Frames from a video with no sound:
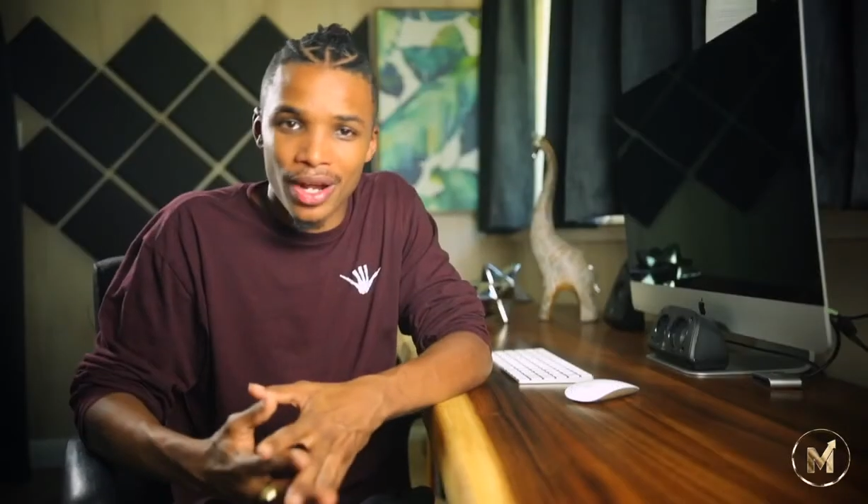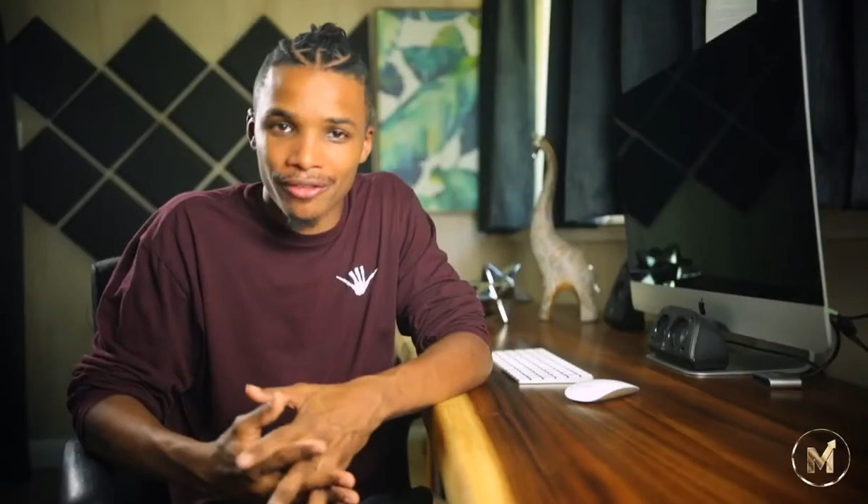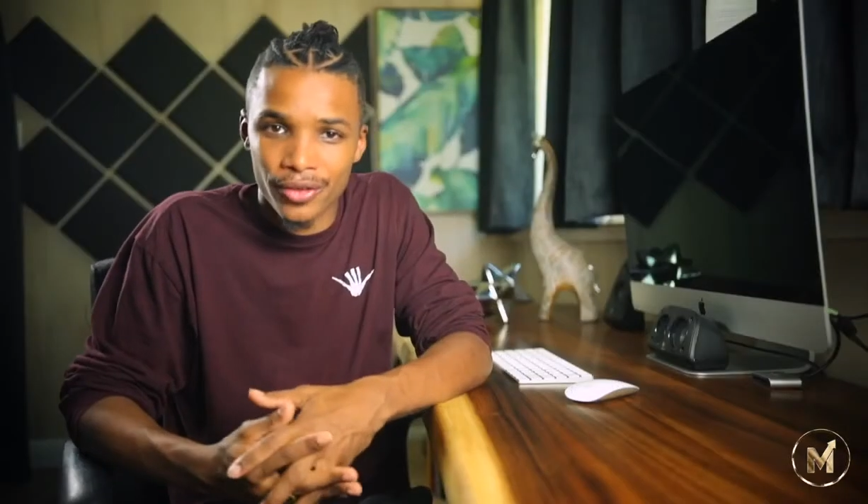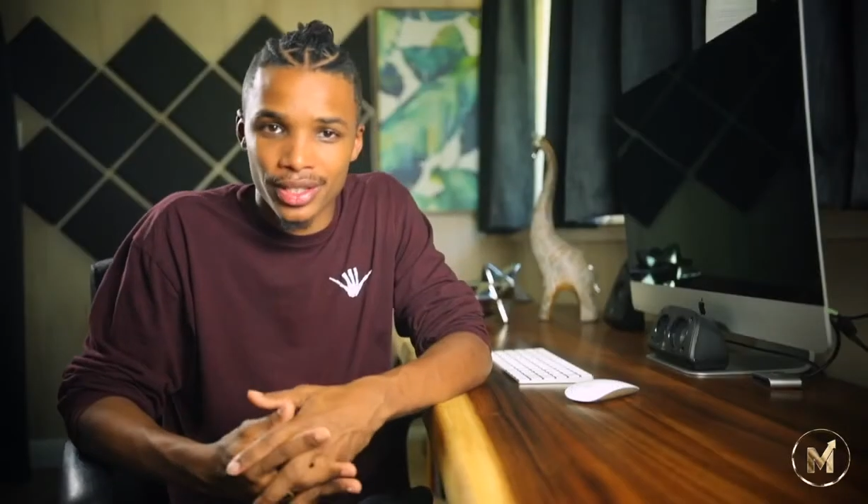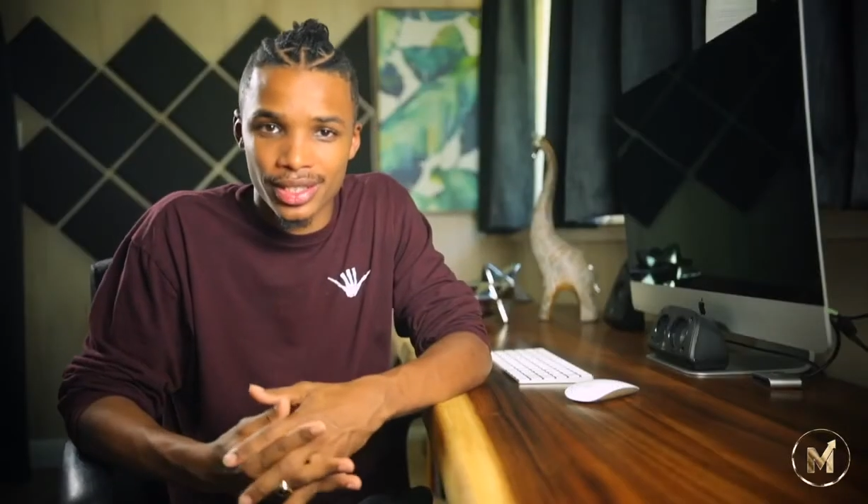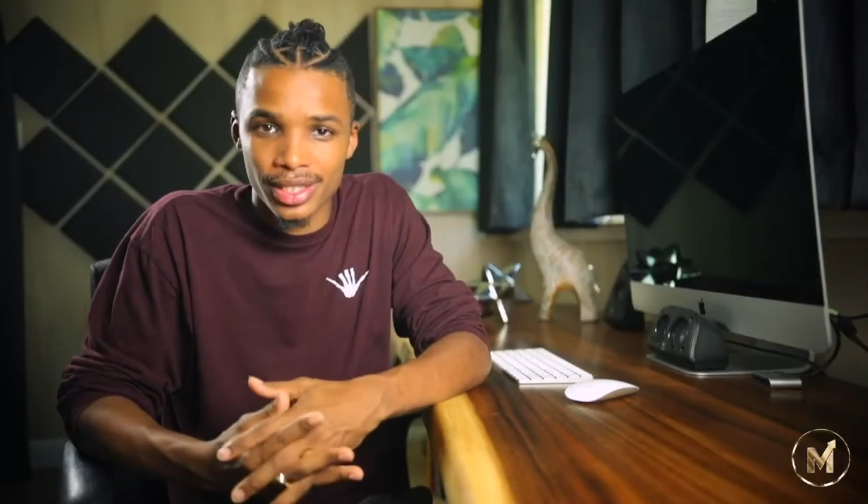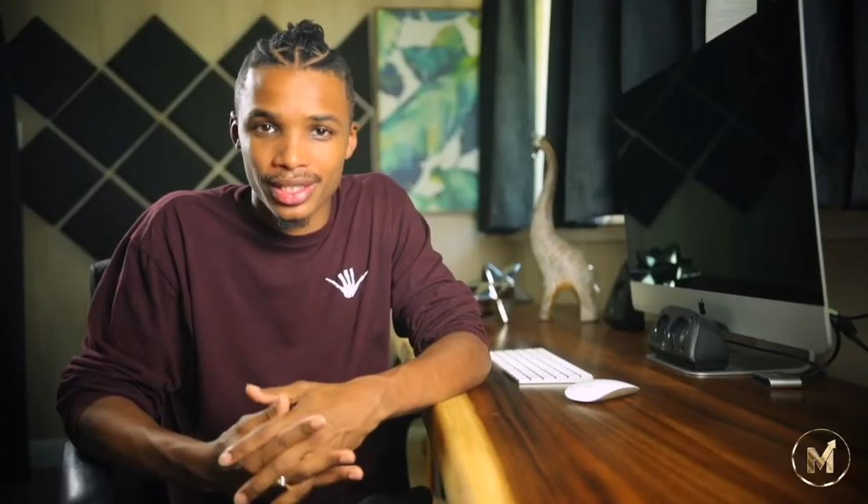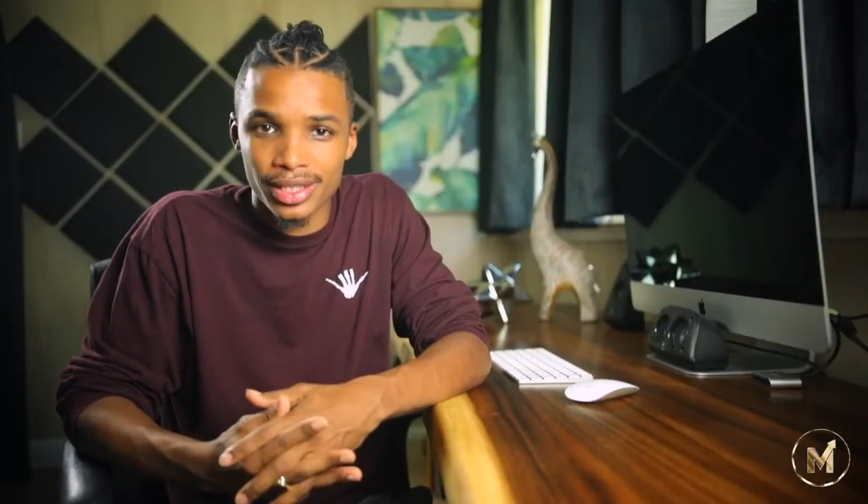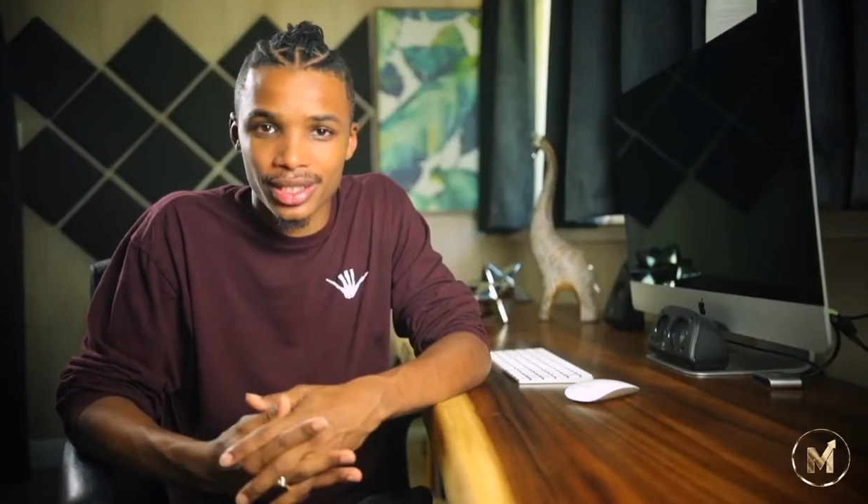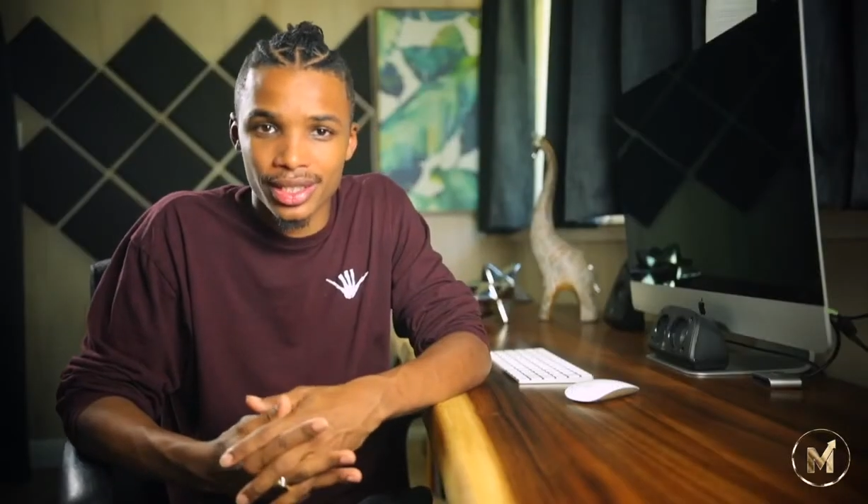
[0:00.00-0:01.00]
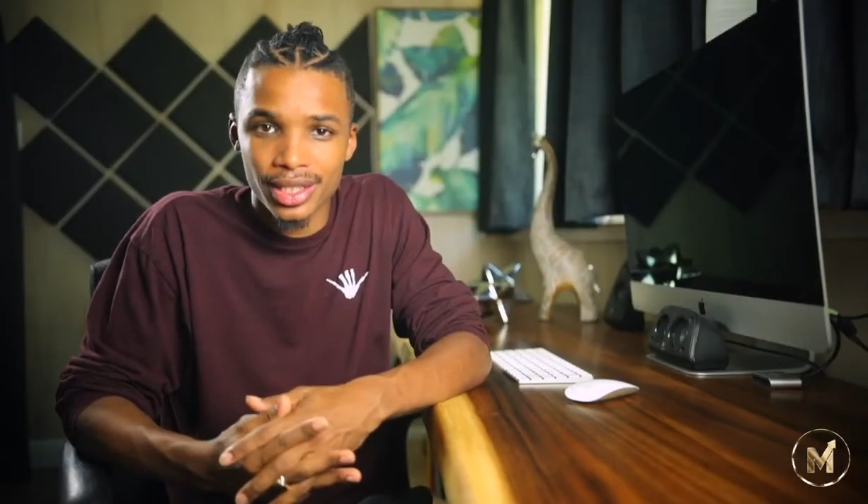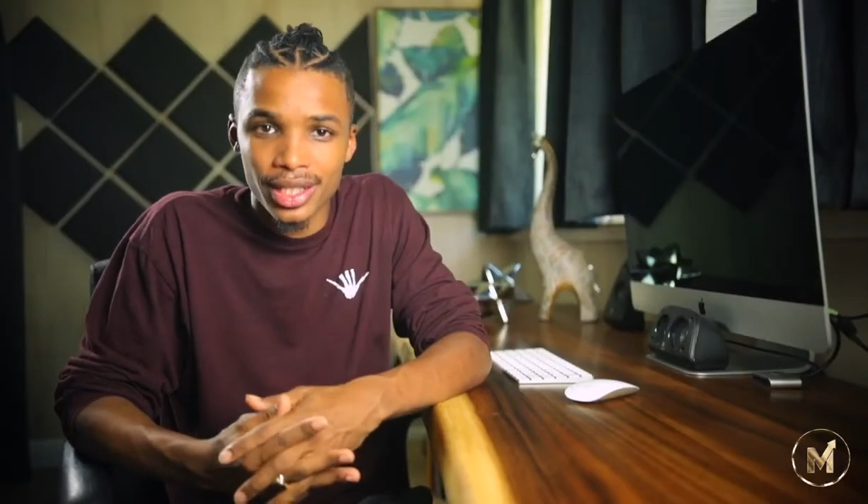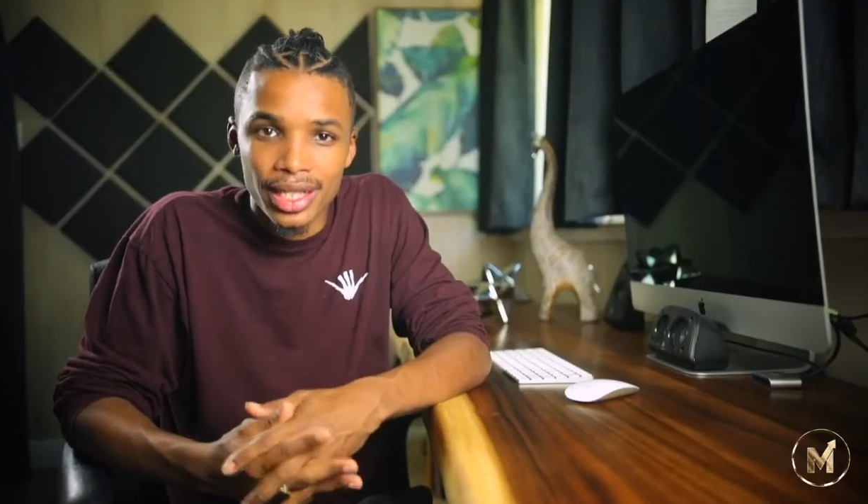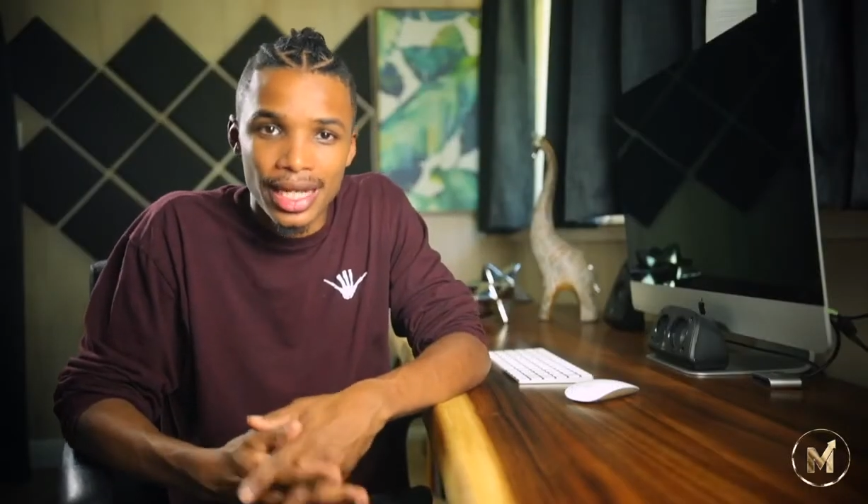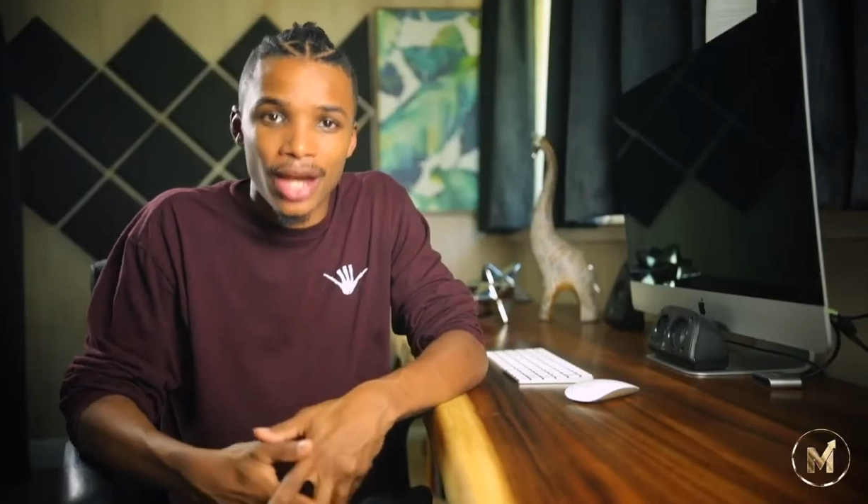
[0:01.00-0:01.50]
references.
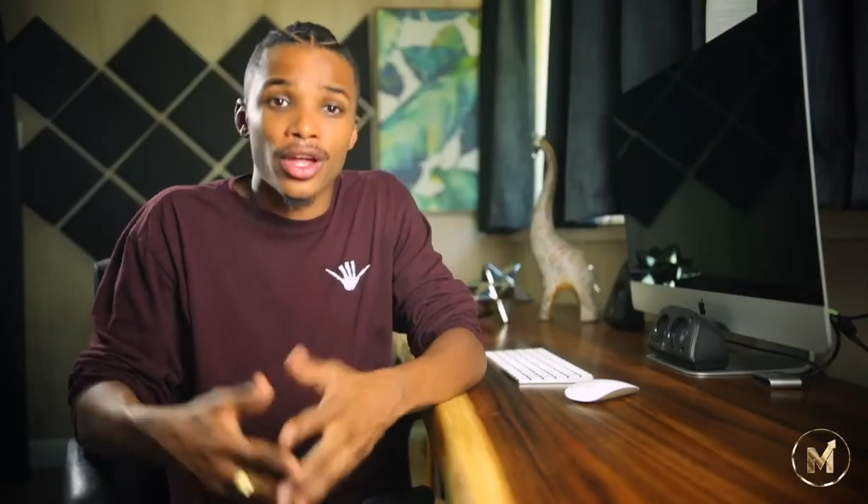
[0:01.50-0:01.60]
Now,